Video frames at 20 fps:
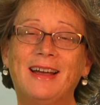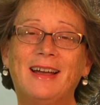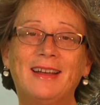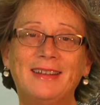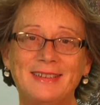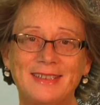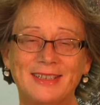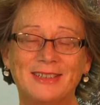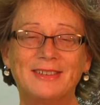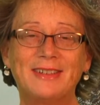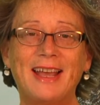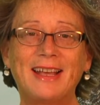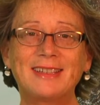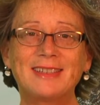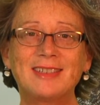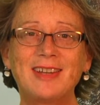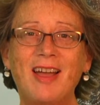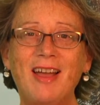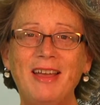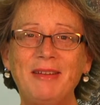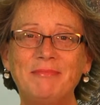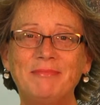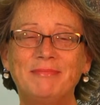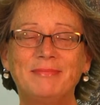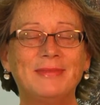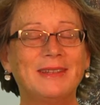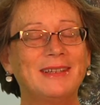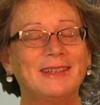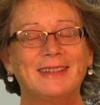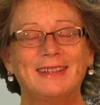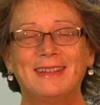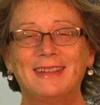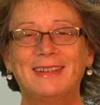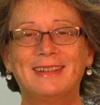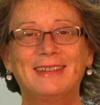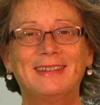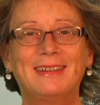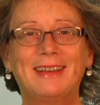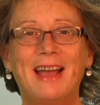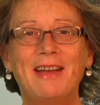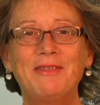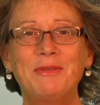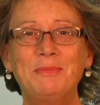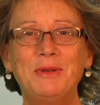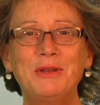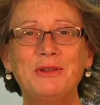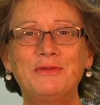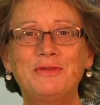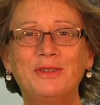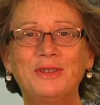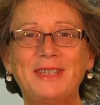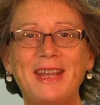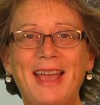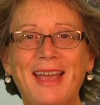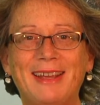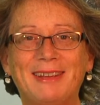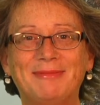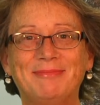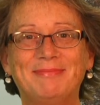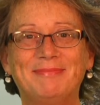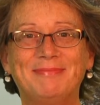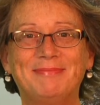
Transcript: Until next time, have a beautiful day.